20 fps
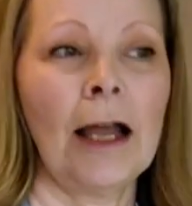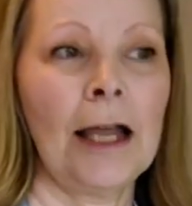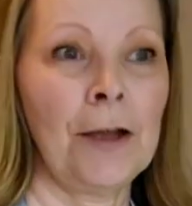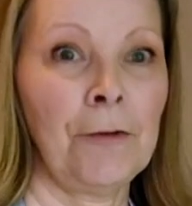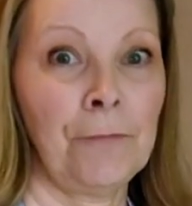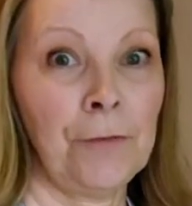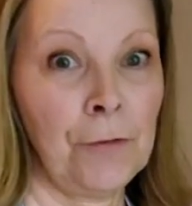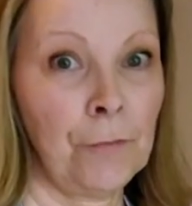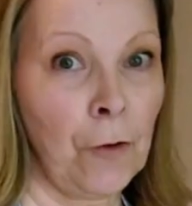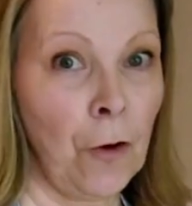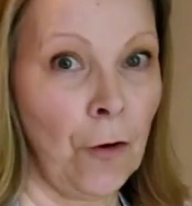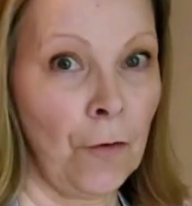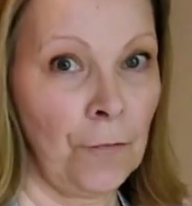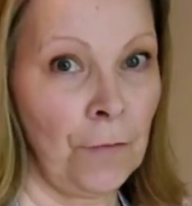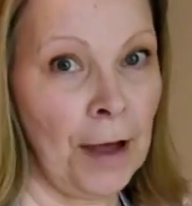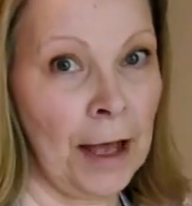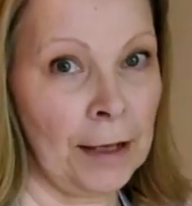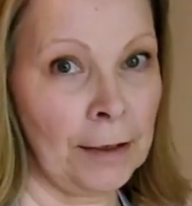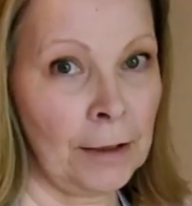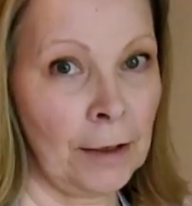if you've got a
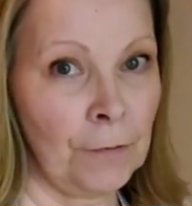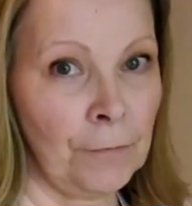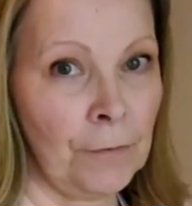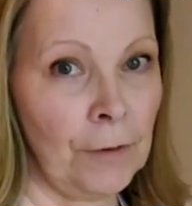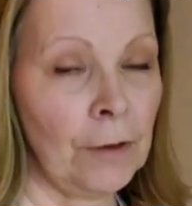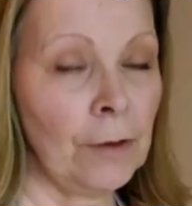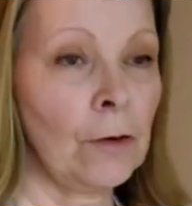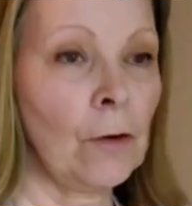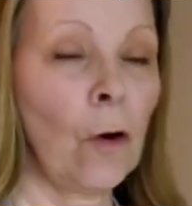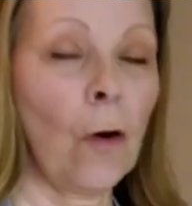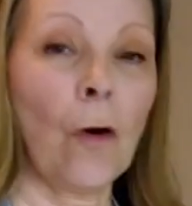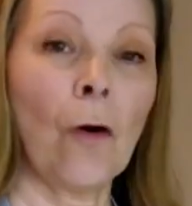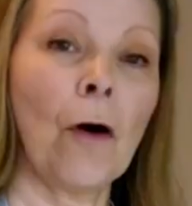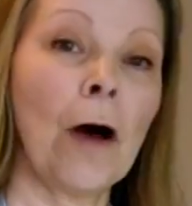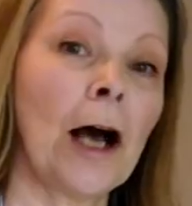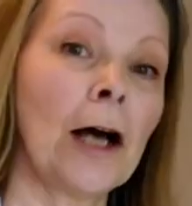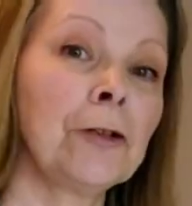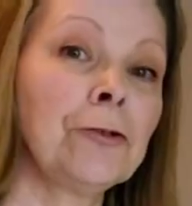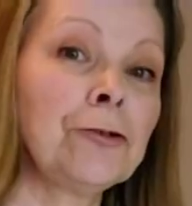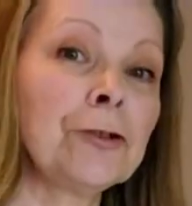fan oven, or
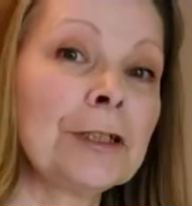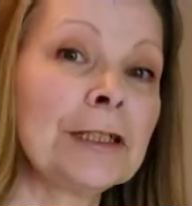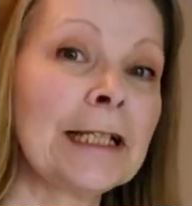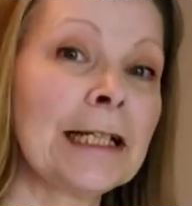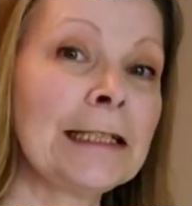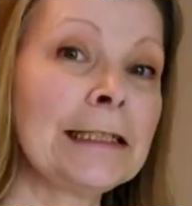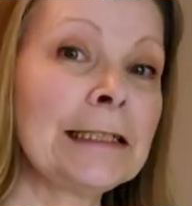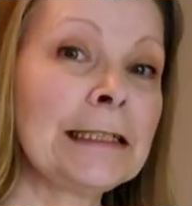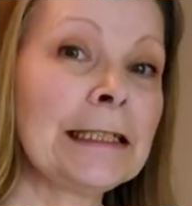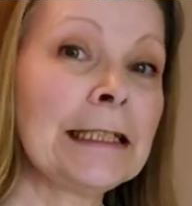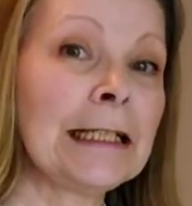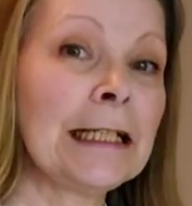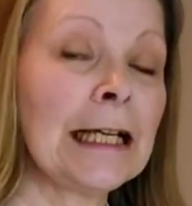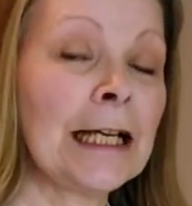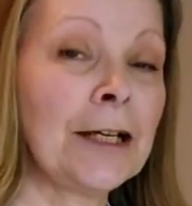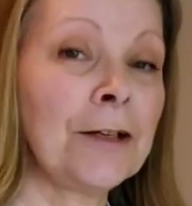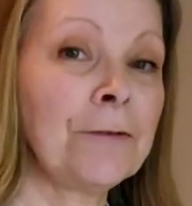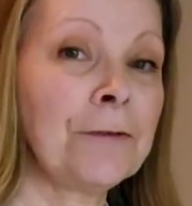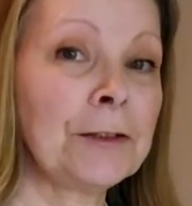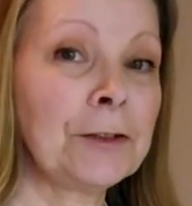
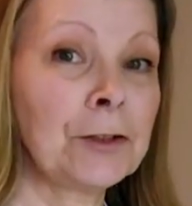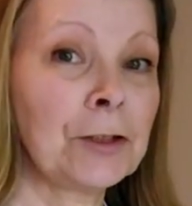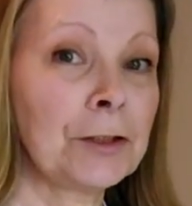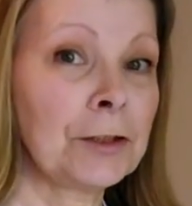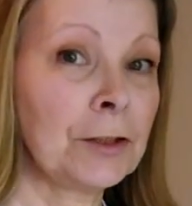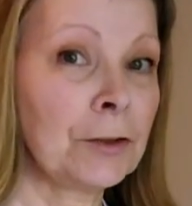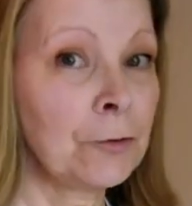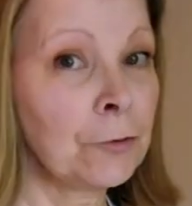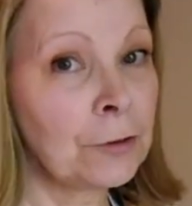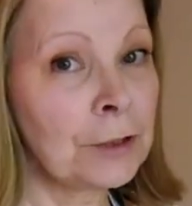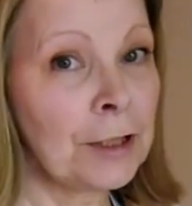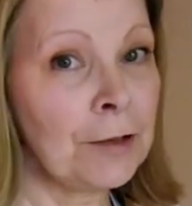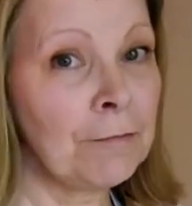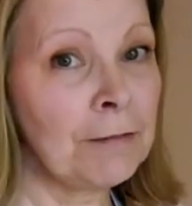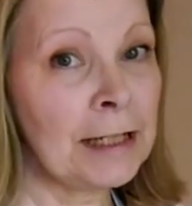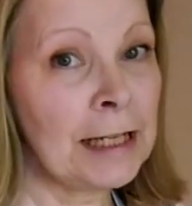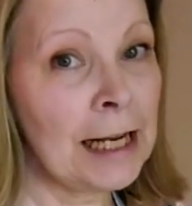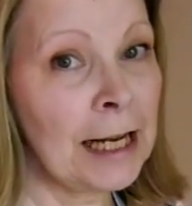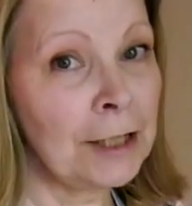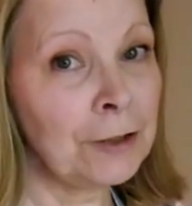180 if it's just an
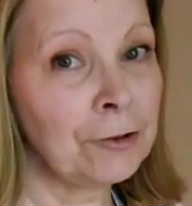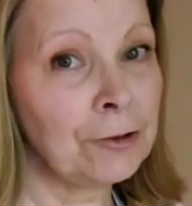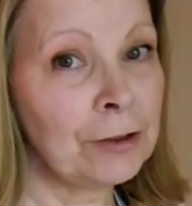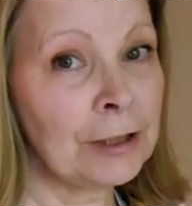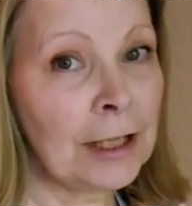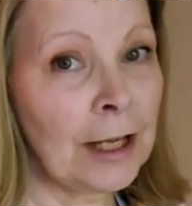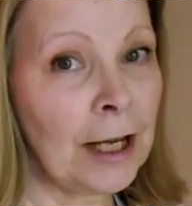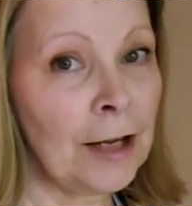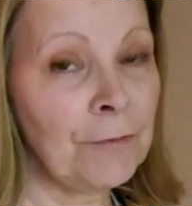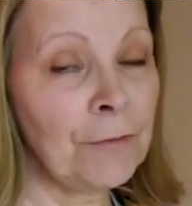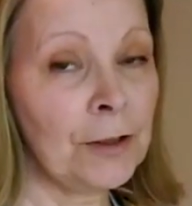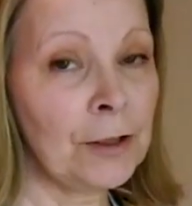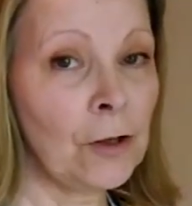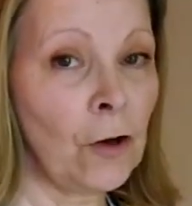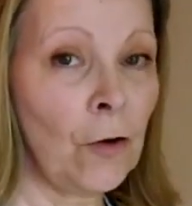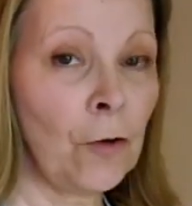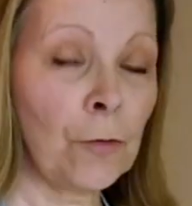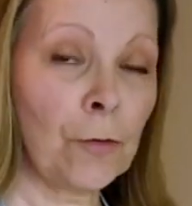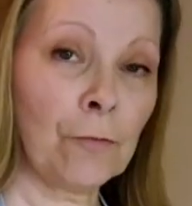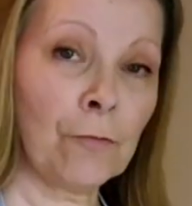ordinary electric
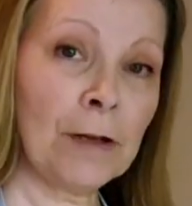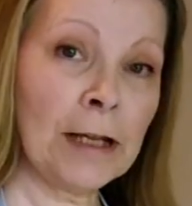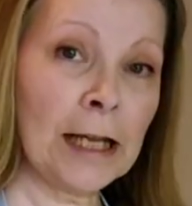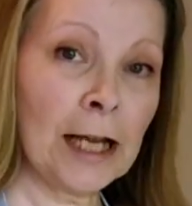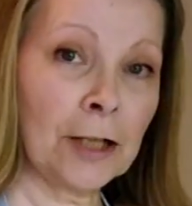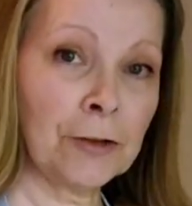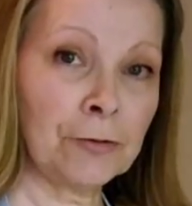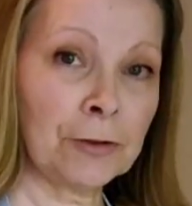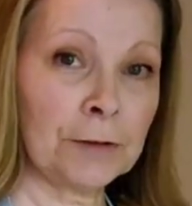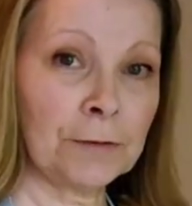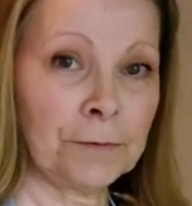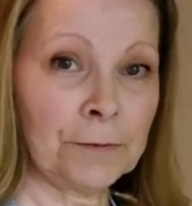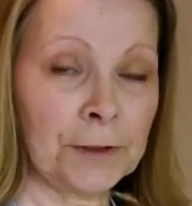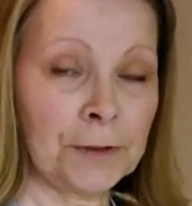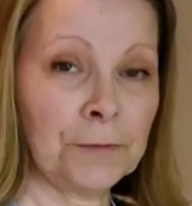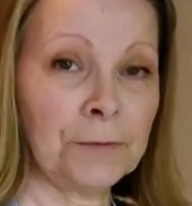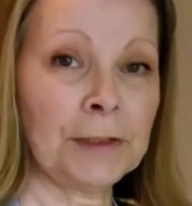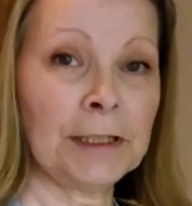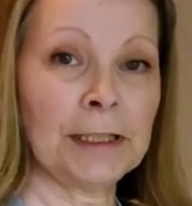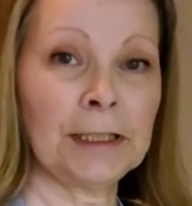oven, or
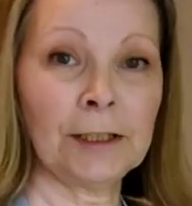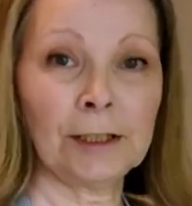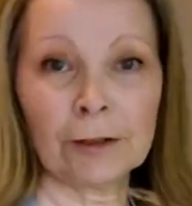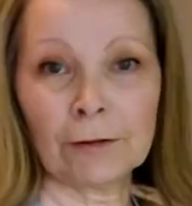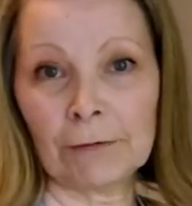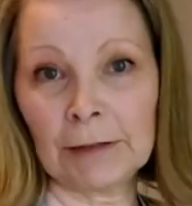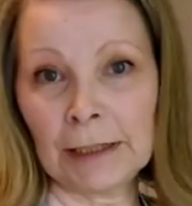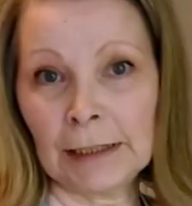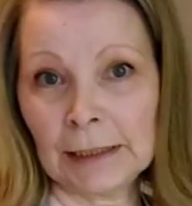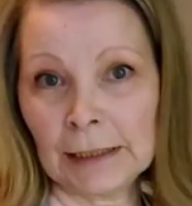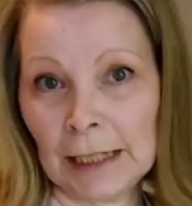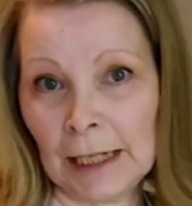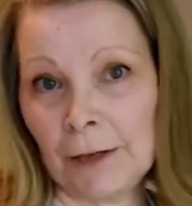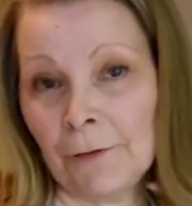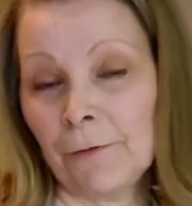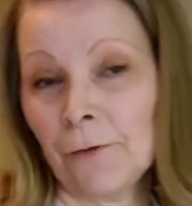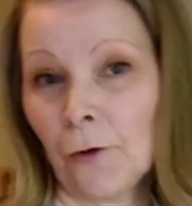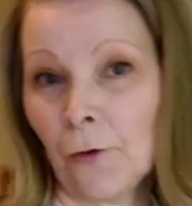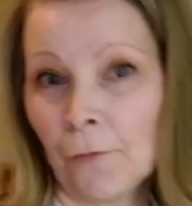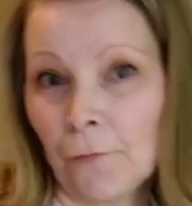350 degrees
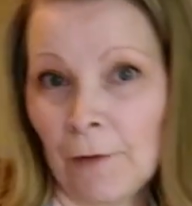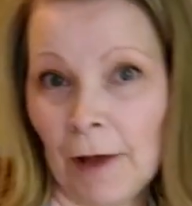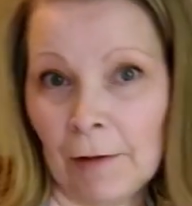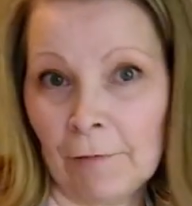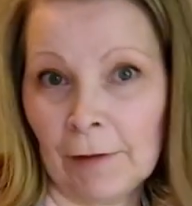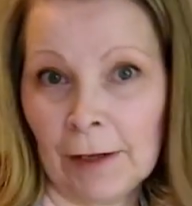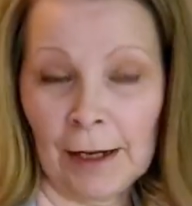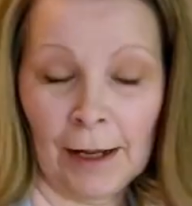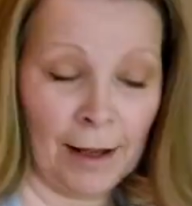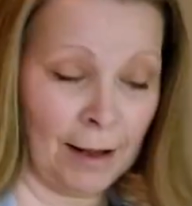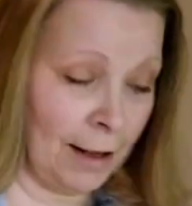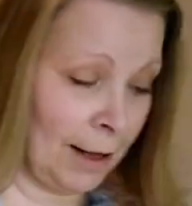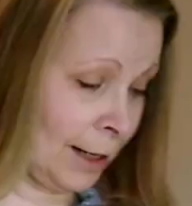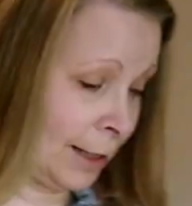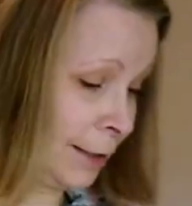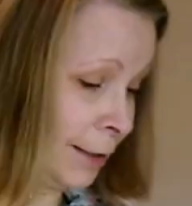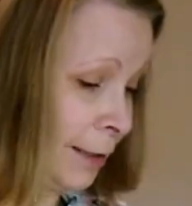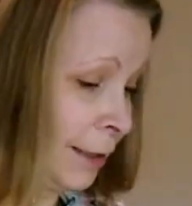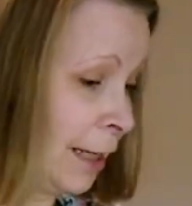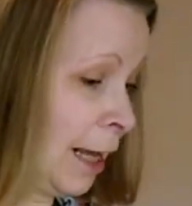if you're
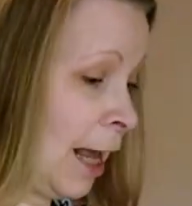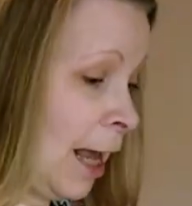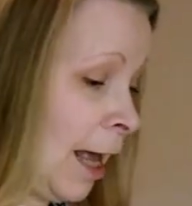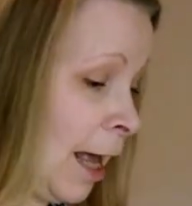Fahrenheit.